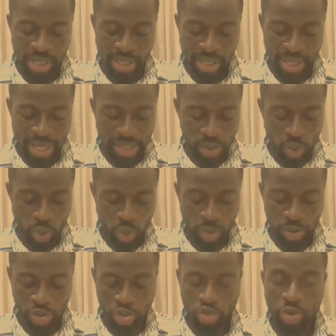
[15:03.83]
This will
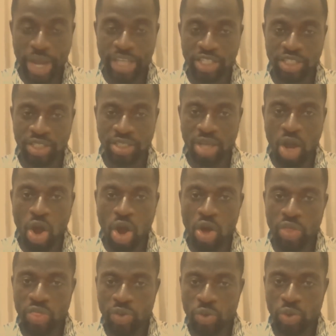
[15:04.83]
stretch all
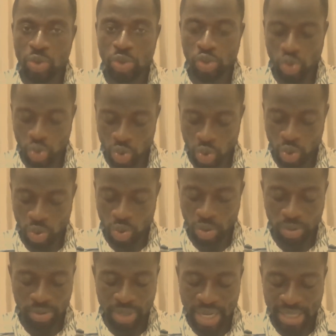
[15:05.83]
through to,
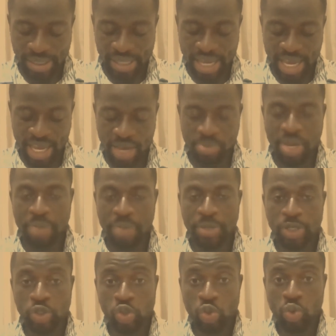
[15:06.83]
let's say,
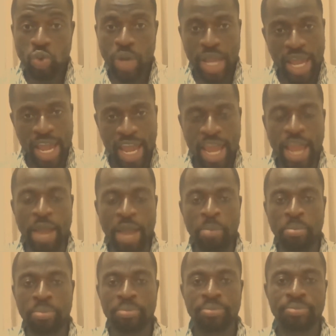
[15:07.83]
maybe 2 a.m.
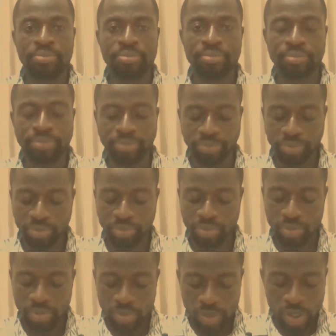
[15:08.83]

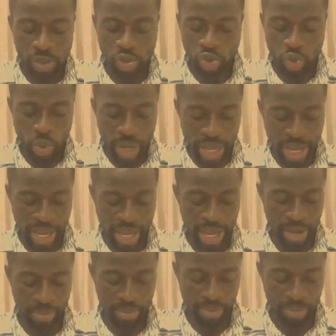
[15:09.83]
2 a.m.